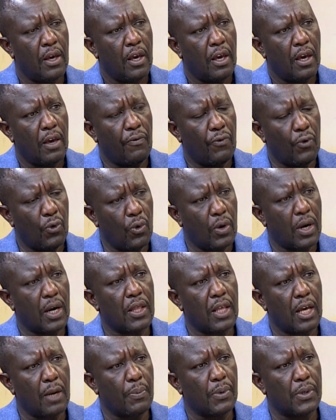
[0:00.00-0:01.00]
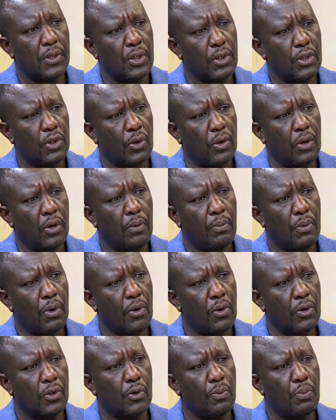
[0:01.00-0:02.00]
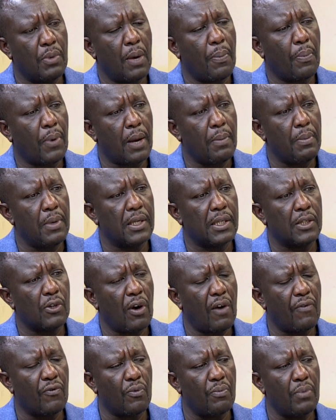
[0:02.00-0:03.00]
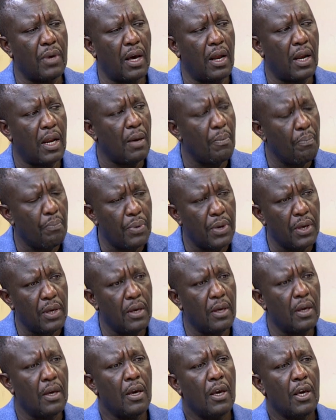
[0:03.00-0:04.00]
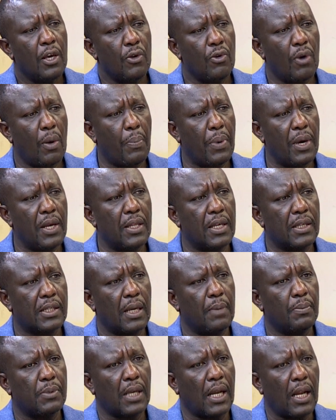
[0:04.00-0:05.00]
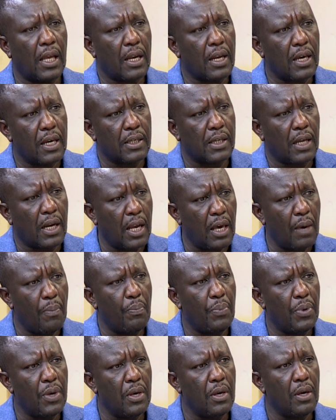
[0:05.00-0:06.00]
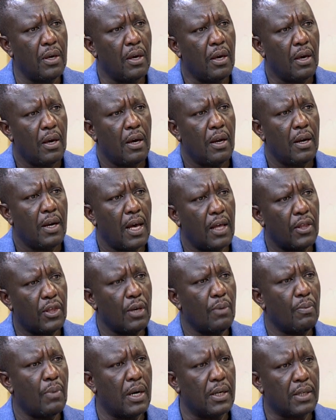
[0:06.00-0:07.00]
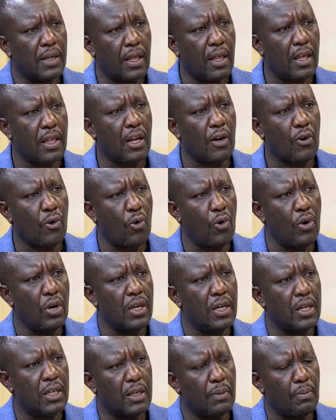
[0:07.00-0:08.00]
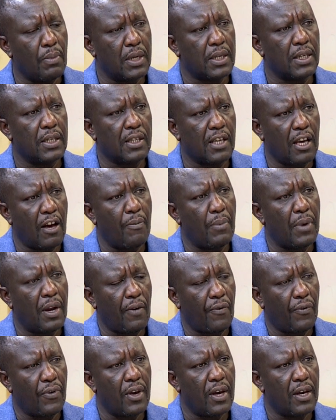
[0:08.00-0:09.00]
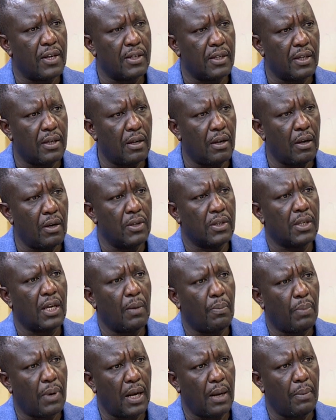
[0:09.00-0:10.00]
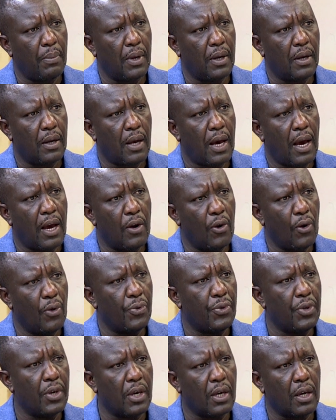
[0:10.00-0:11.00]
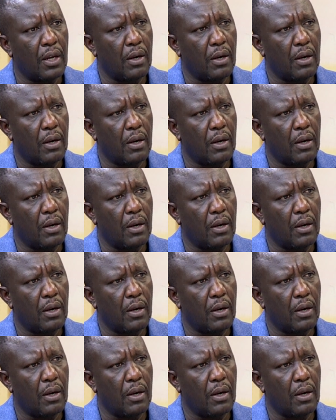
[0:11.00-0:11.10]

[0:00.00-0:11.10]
If you look at that position, because to be a Prime Minister, you have to be an MP, you are paid the same salary as an MP, nothing much, other than coordinating matters government affairs inside Parliament. I don't think it